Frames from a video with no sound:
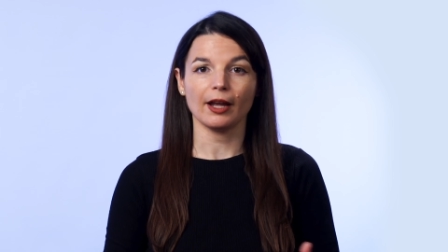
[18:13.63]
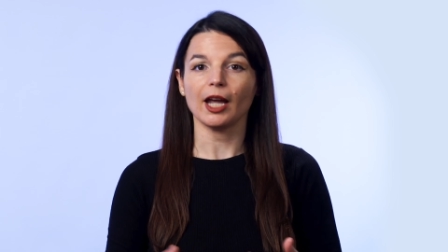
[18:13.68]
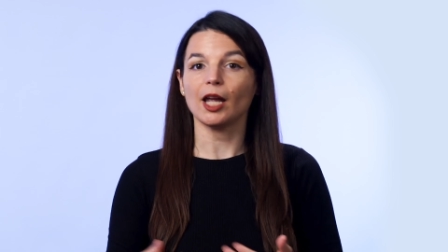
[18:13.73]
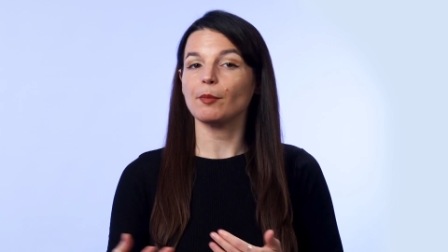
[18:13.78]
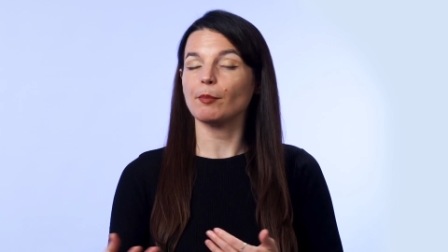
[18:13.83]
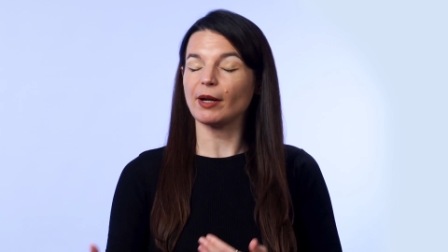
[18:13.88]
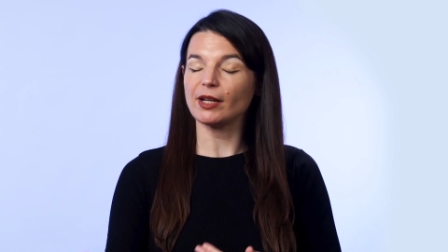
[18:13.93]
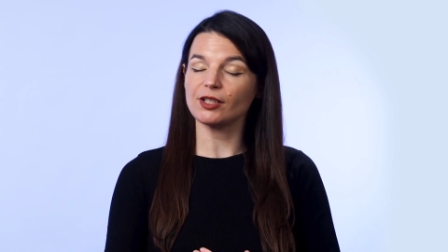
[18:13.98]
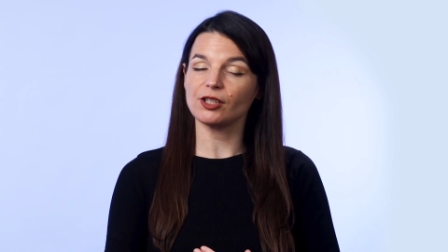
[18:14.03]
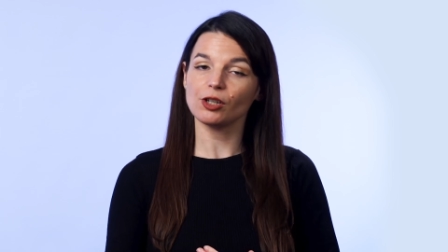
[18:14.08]

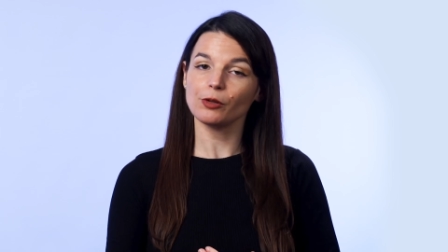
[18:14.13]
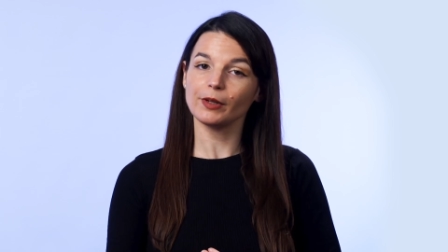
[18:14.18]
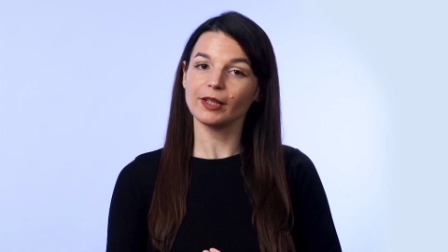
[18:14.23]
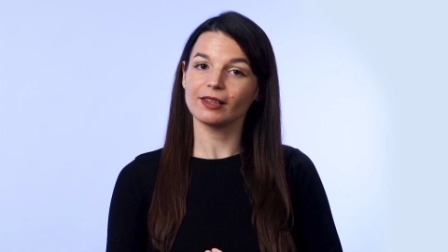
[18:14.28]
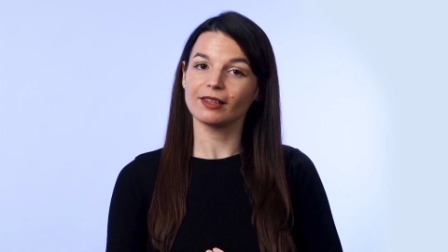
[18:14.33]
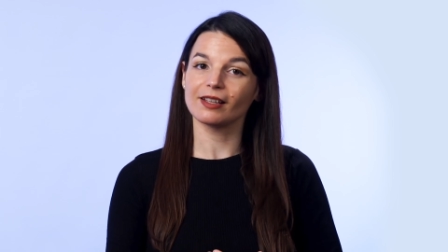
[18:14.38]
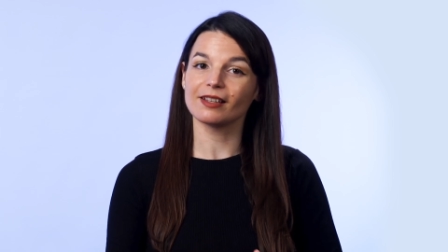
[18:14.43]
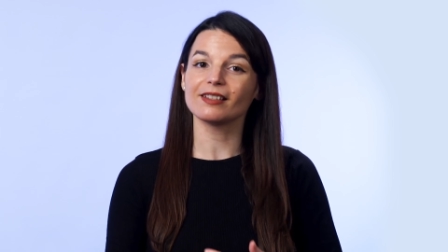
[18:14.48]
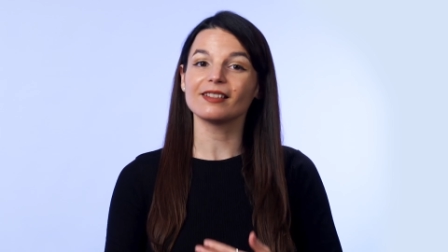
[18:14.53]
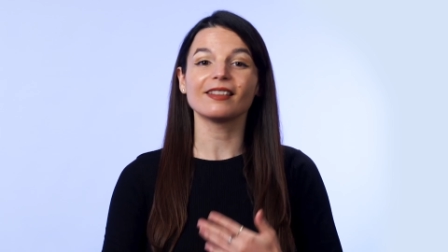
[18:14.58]
And by doing
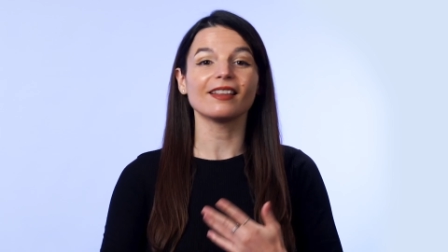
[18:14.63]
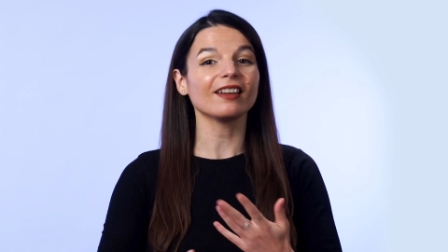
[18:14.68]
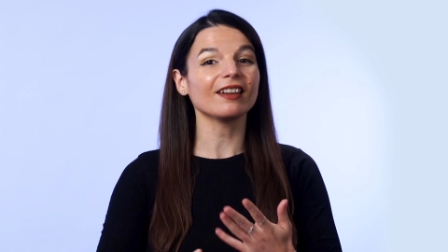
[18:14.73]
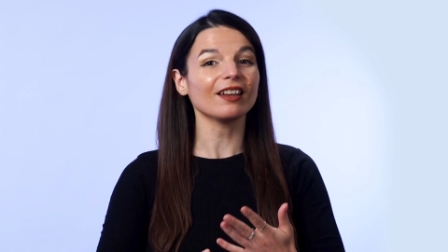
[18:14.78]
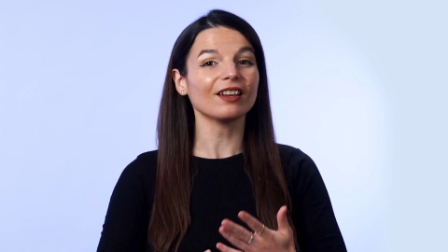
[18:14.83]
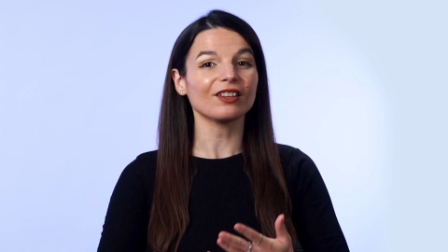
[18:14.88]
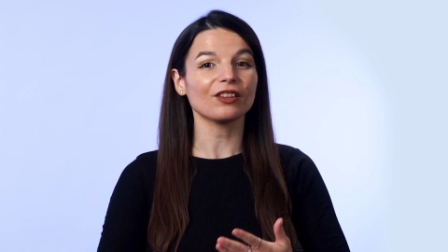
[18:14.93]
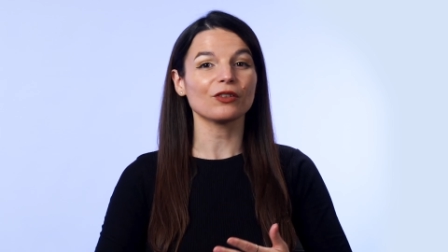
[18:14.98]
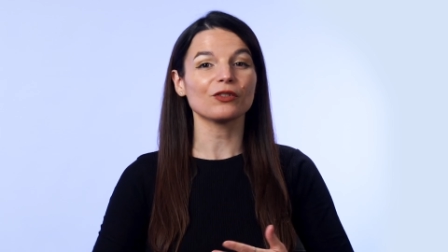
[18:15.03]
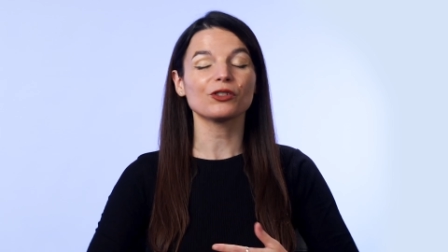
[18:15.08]
this, they
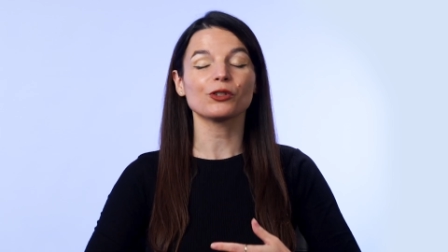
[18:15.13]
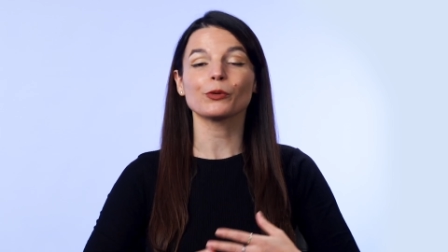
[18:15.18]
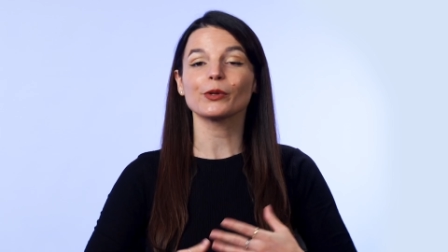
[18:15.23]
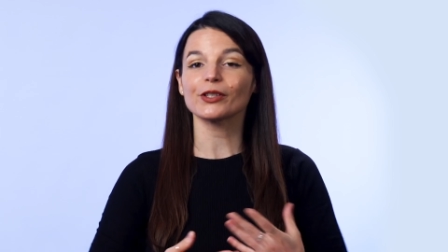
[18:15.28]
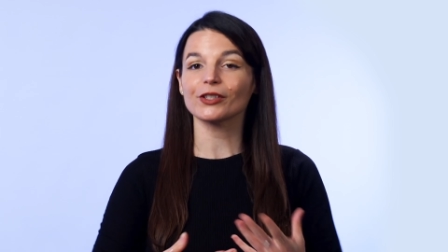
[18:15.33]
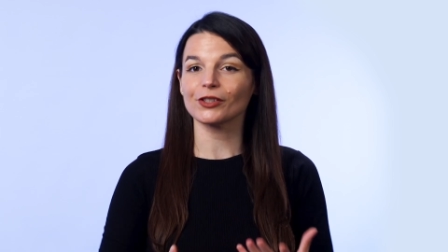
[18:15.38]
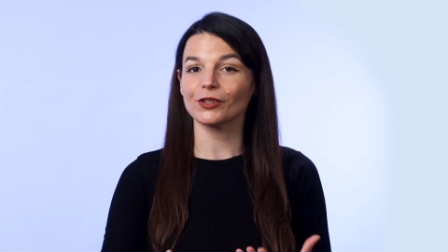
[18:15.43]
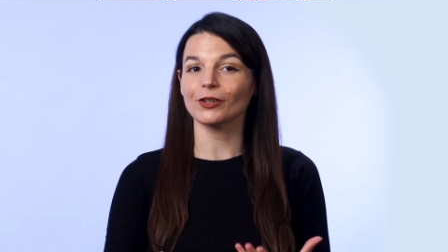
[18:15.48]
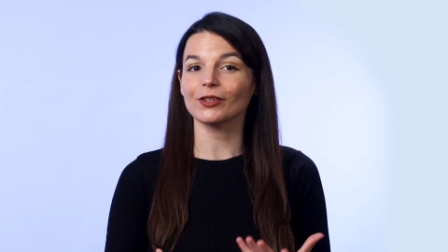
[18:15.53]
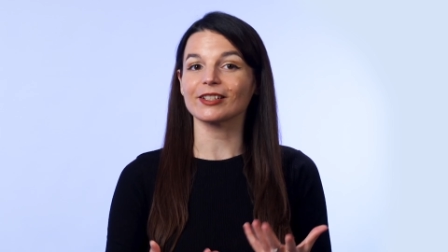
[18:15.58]
get used to a
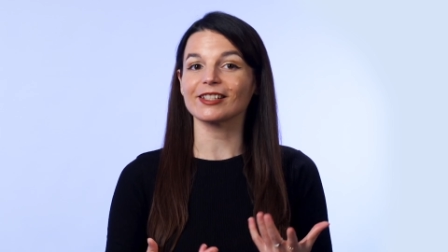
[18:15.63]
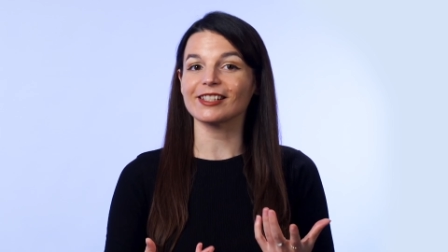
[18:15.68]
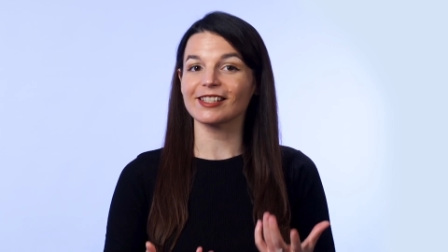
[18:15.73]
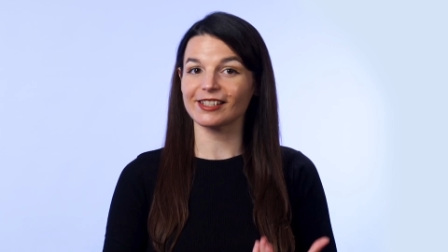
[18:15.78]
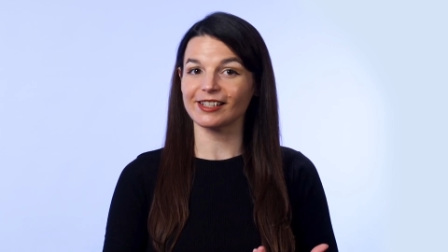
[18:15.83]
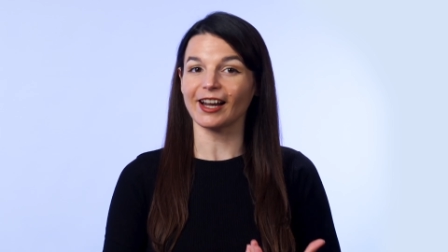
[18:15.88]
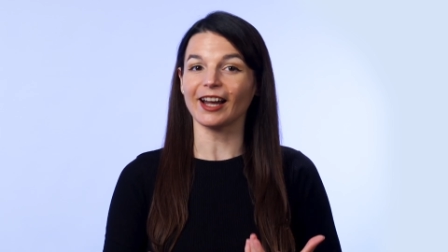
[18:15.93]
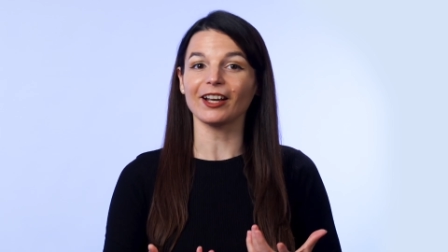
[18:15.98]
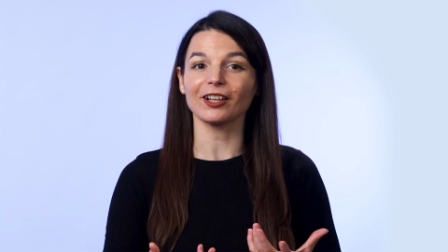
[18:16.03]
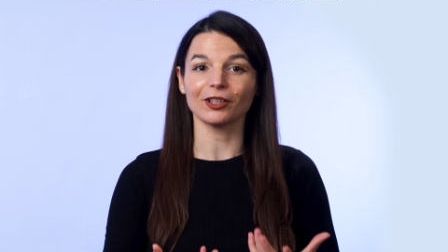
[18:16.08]
certain
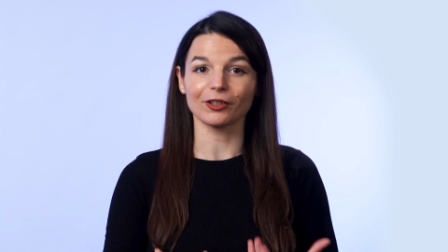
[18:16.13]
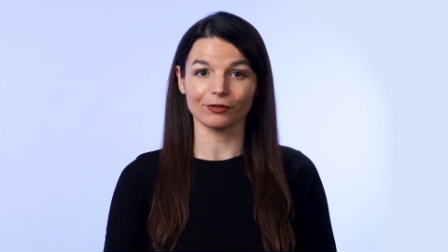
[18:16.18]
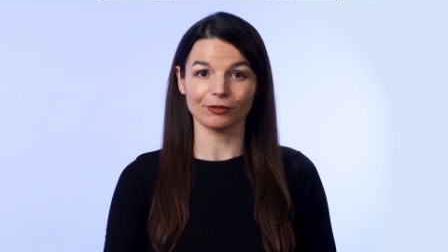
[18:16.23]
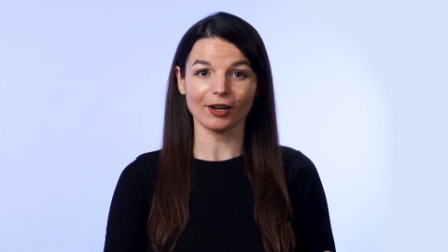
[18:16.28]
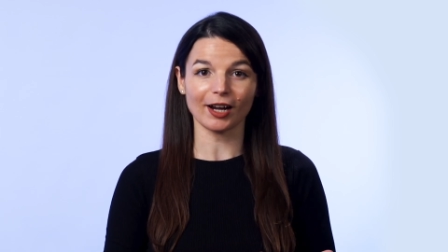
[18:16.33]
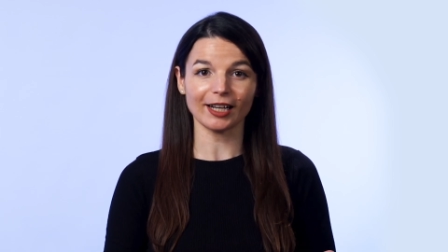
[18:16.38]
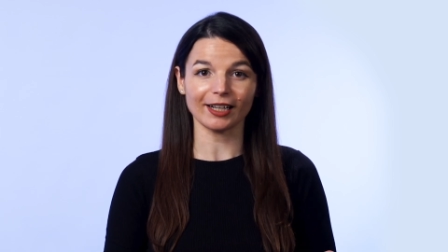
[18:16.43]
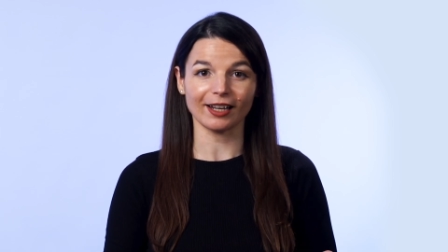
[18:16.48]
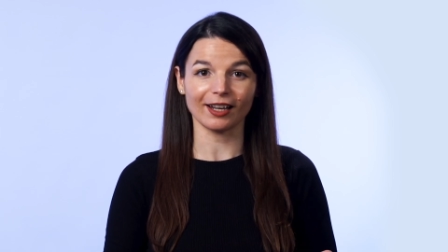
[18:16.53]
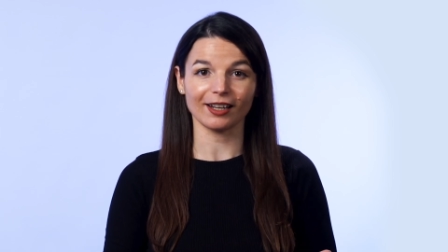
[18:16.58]
style of
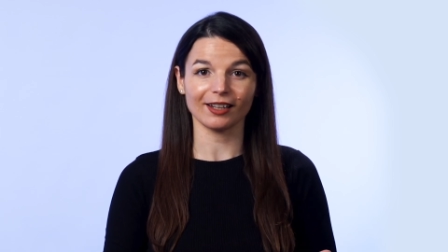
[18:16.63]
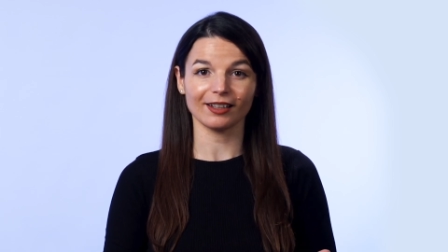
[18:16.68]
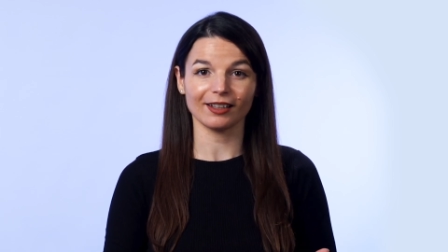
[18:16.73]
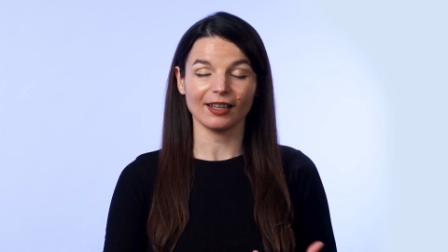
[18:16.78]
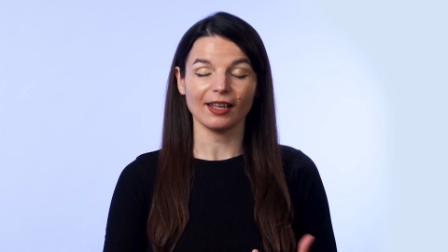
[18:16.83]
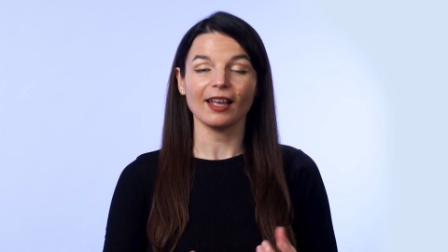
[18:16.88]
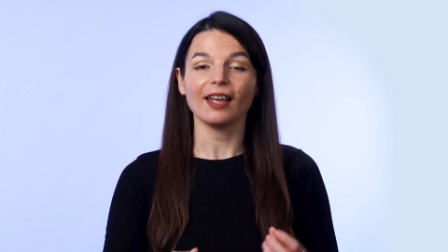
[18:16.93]
writing.